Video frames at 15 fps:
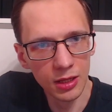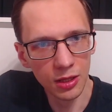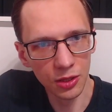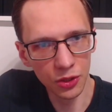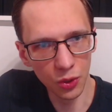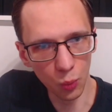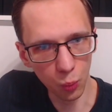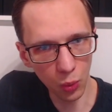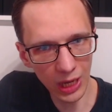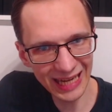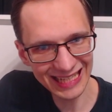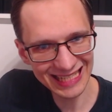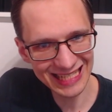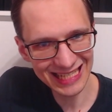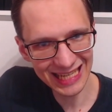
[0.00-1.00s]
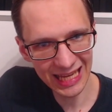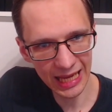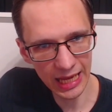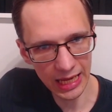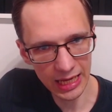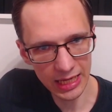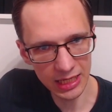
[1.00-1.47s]
the white's
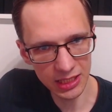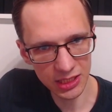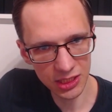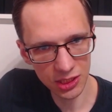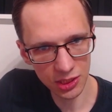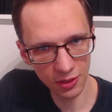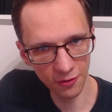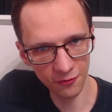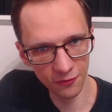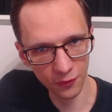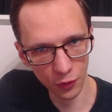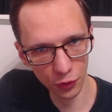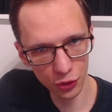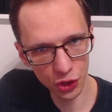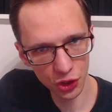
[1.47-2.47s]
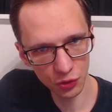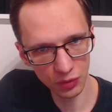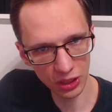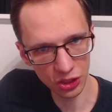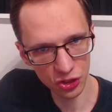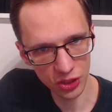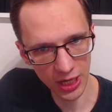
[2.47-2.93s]
king is virtually
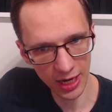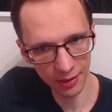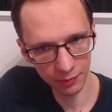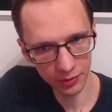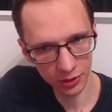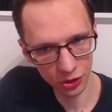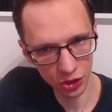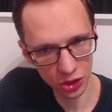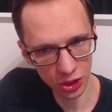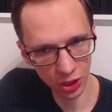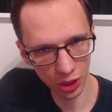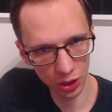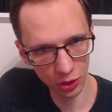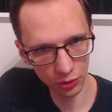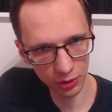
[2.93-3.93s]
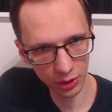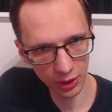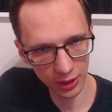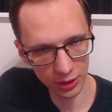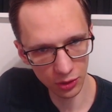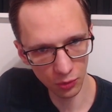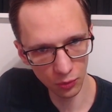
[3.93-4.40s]
trapped. Just look
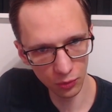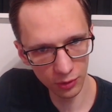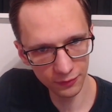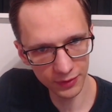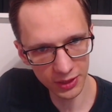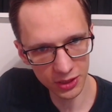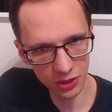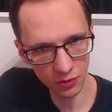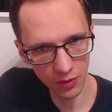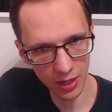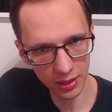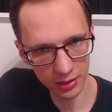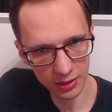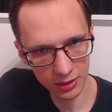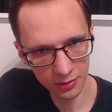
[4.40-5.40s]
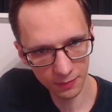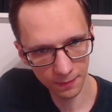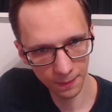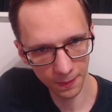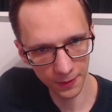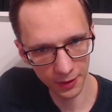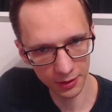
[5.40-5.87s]
at all of these squares
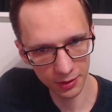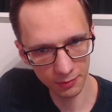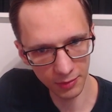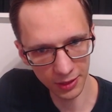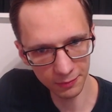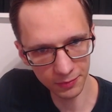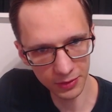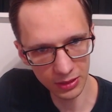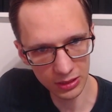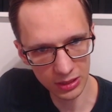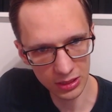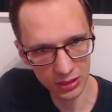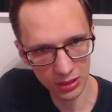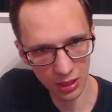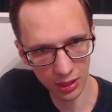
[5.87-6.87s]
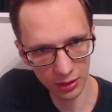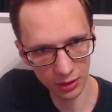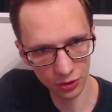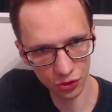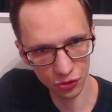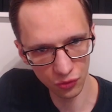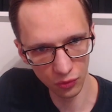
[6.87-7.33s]
that my pieces are
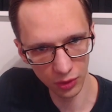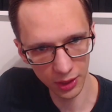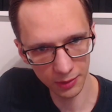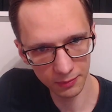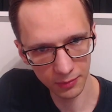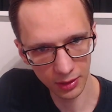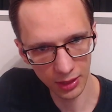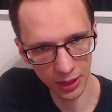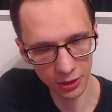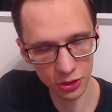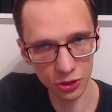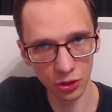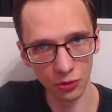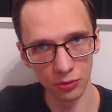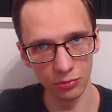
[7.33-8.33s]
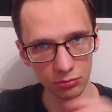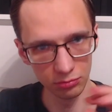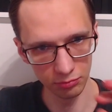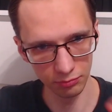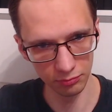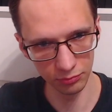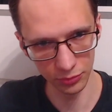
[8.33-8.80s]
controlling, like so.
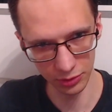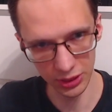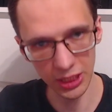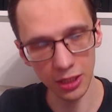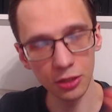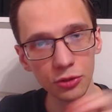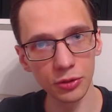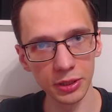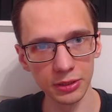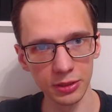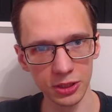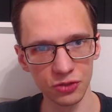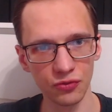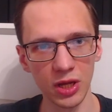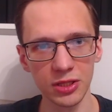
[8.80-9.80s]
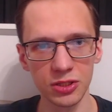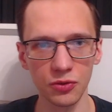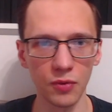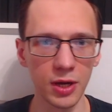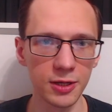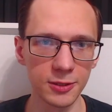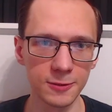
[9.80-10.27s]
Take a look at these red
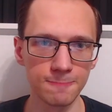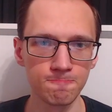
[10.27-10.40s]
squares.